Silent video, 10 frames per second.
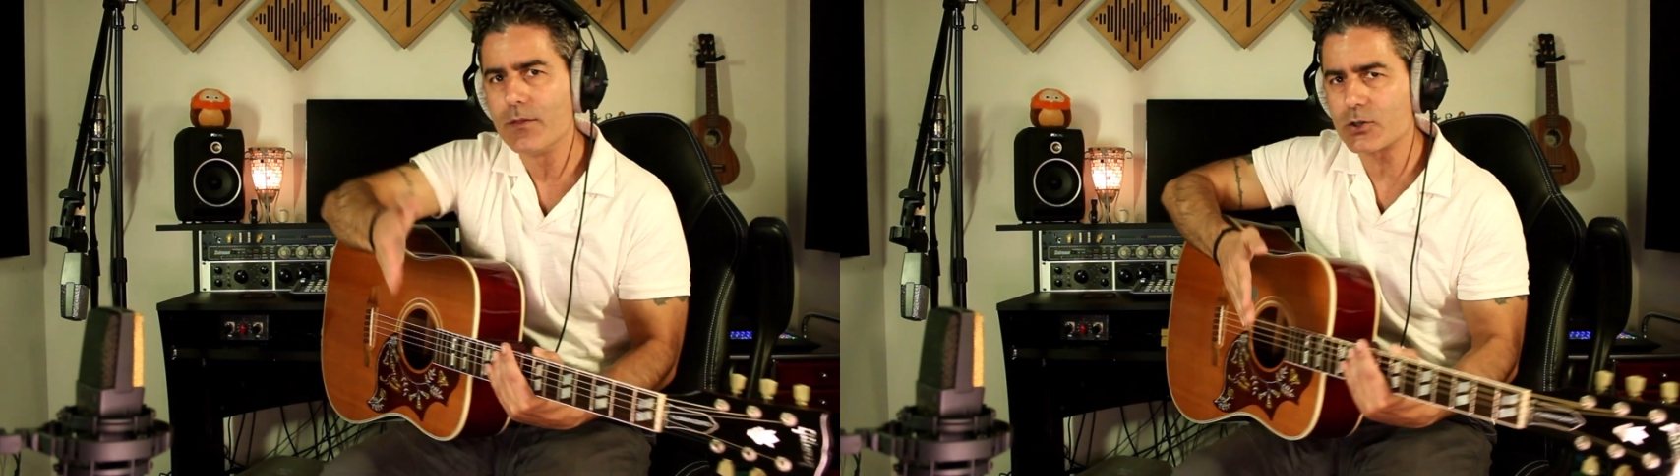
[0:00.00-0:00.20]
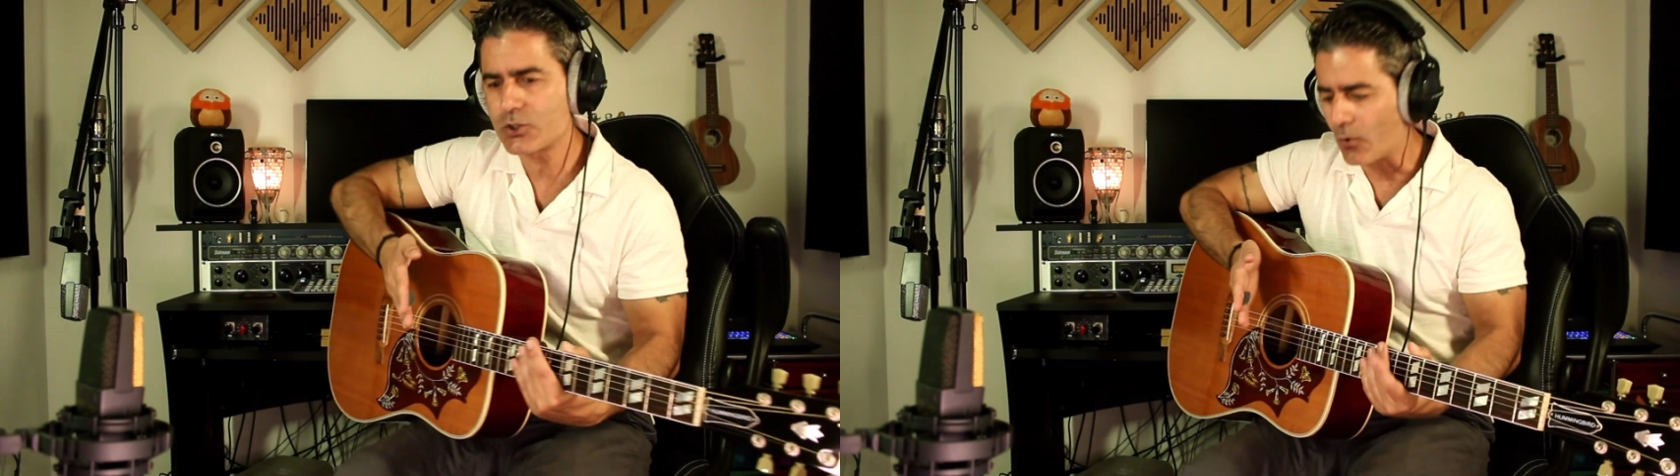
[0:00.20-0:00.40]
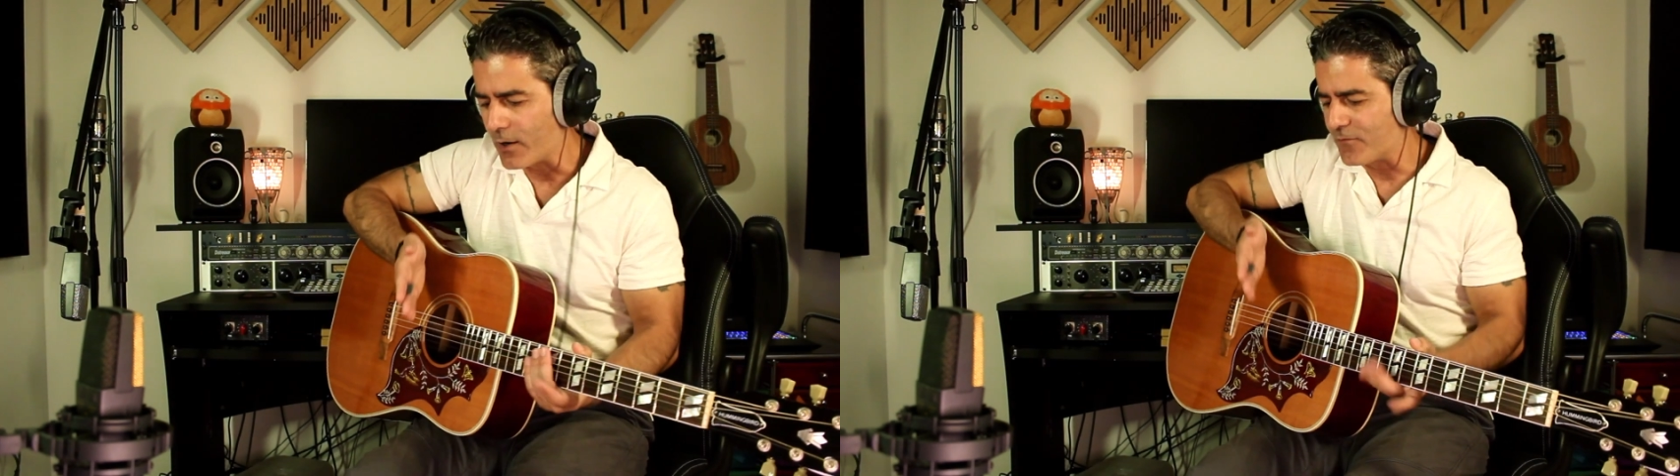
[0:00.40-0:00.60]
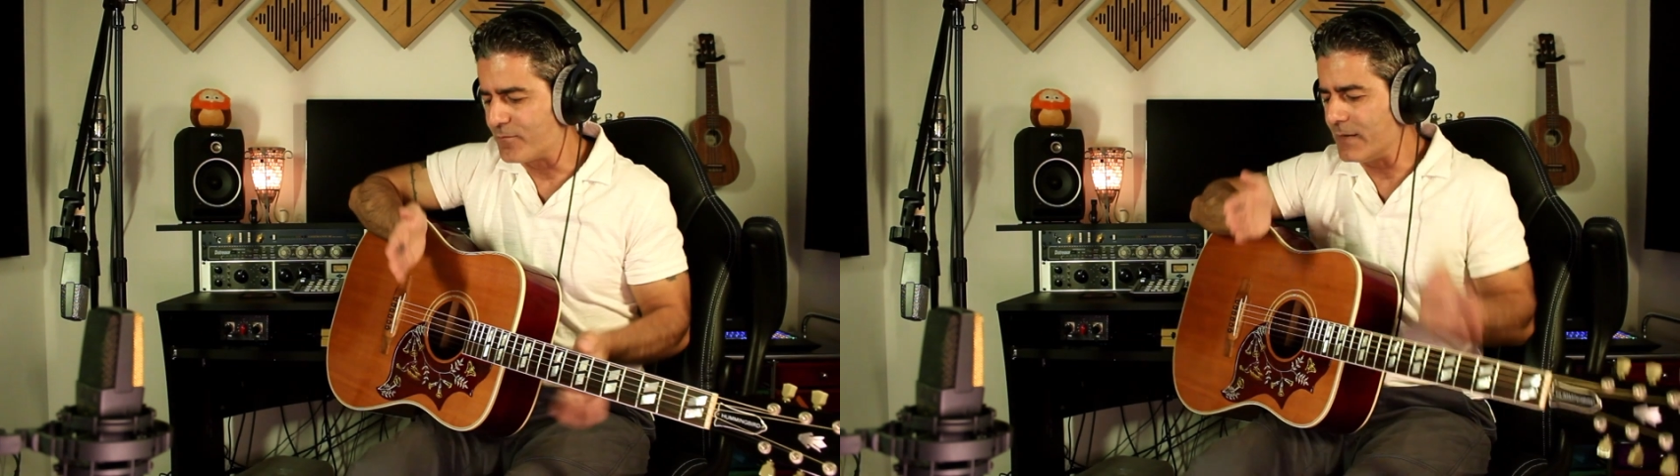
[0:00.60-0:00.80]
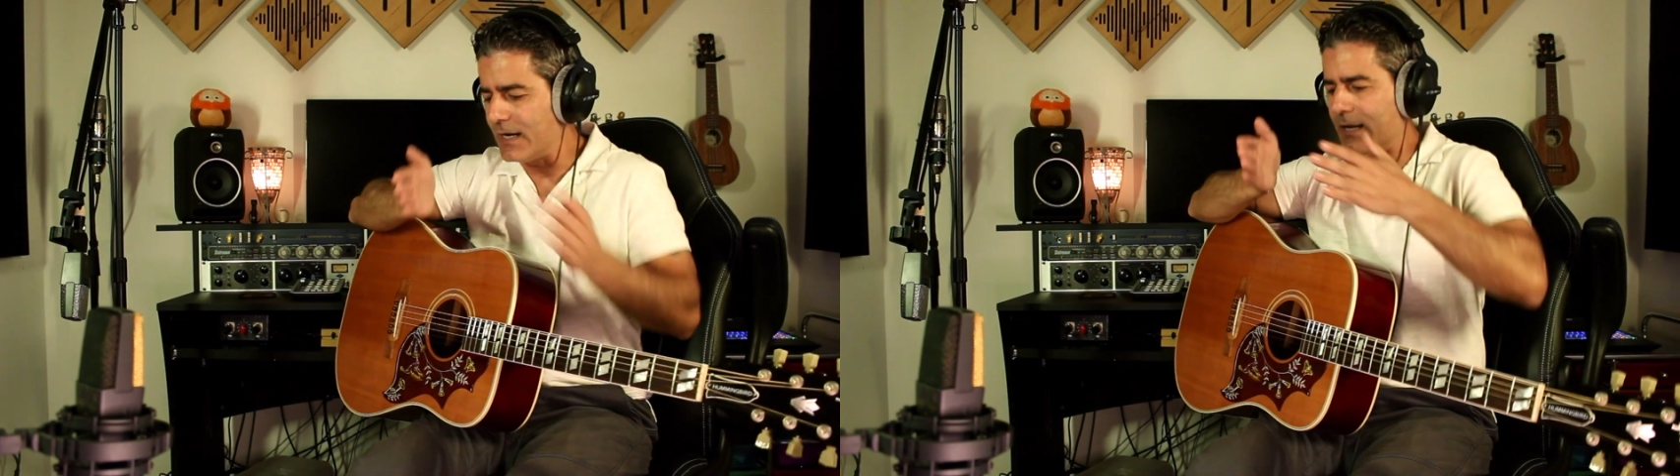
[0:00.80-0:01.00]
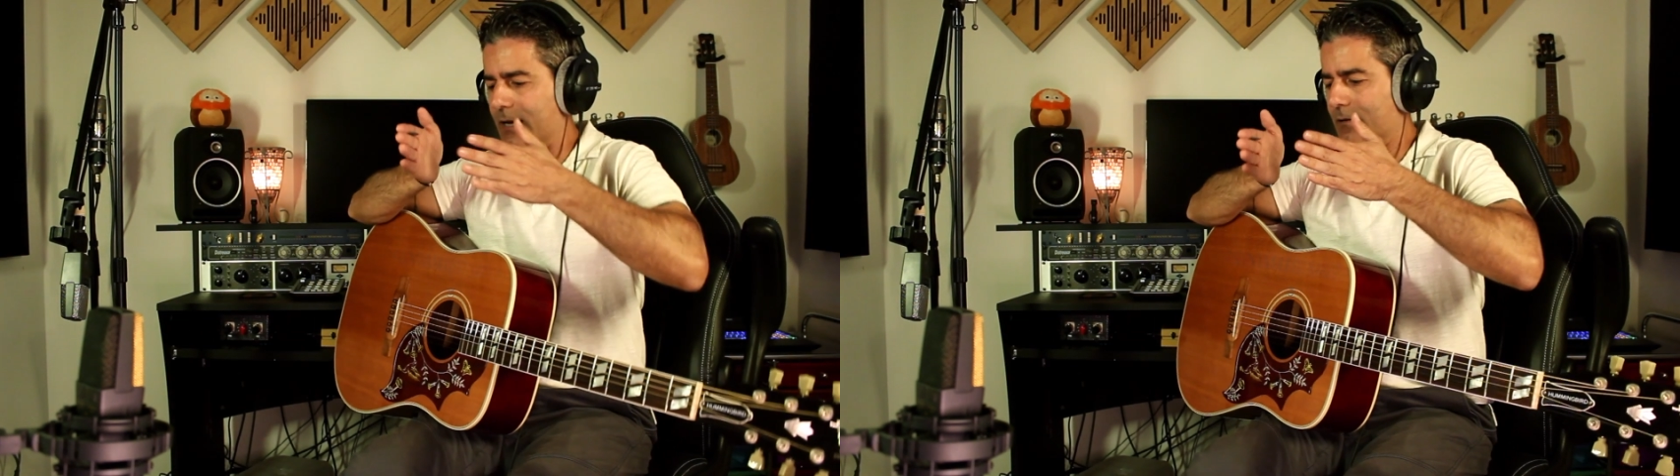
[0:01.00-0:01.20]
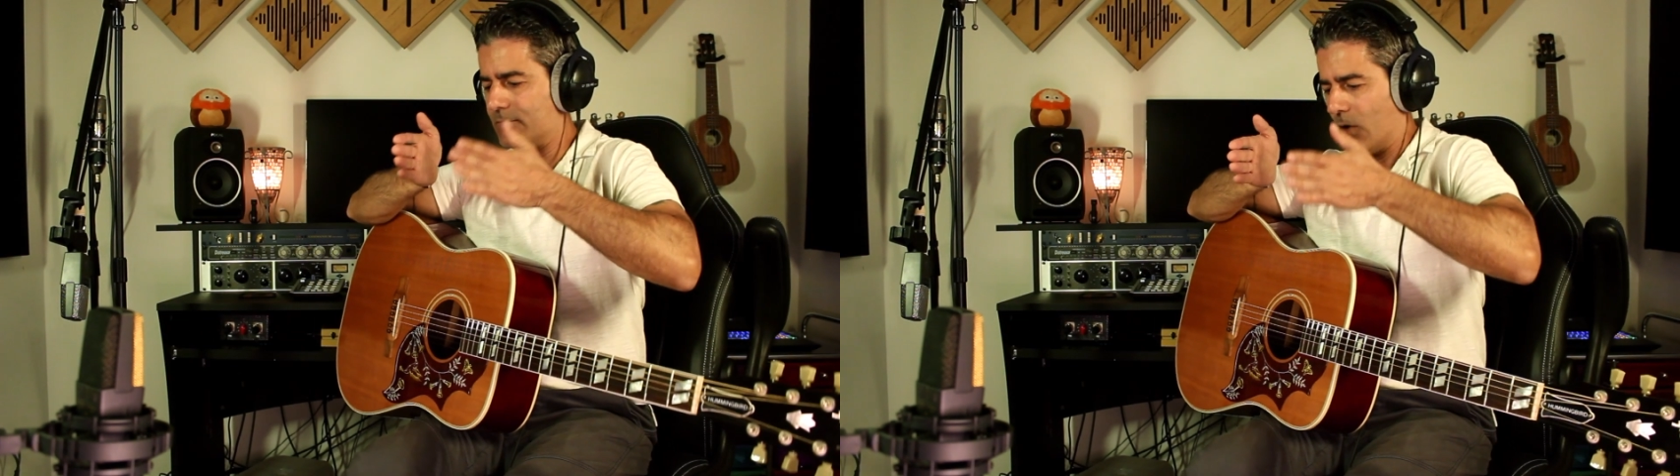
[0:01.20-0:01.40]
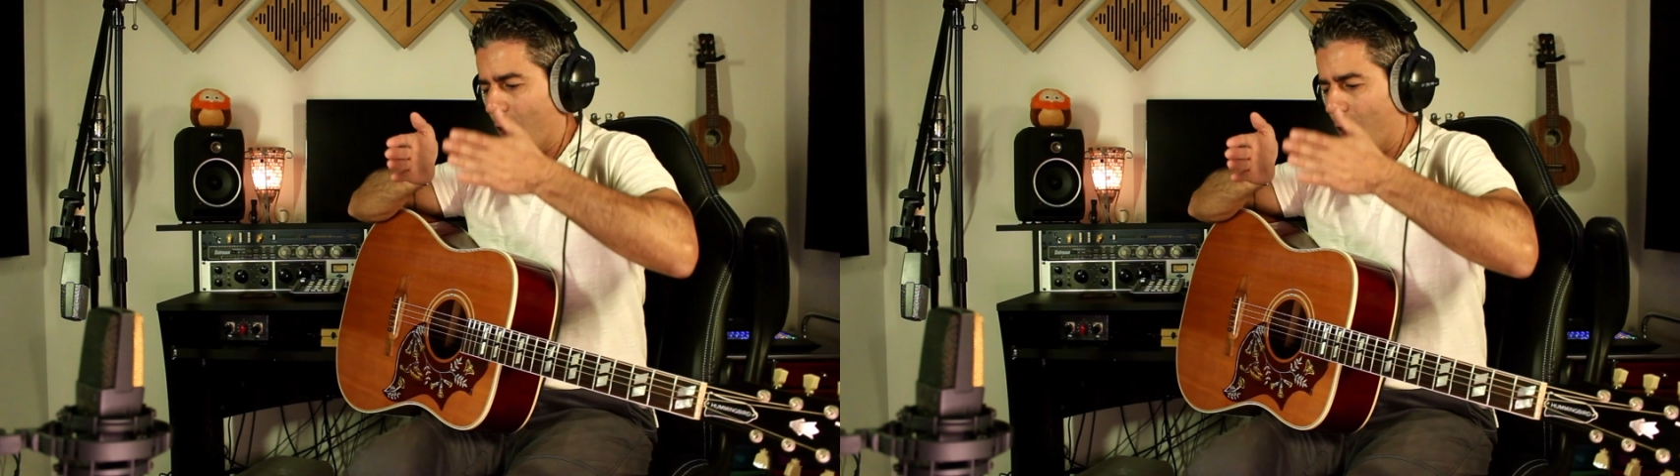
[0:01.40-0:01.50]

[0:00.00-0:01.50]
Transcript: They're sort of meeting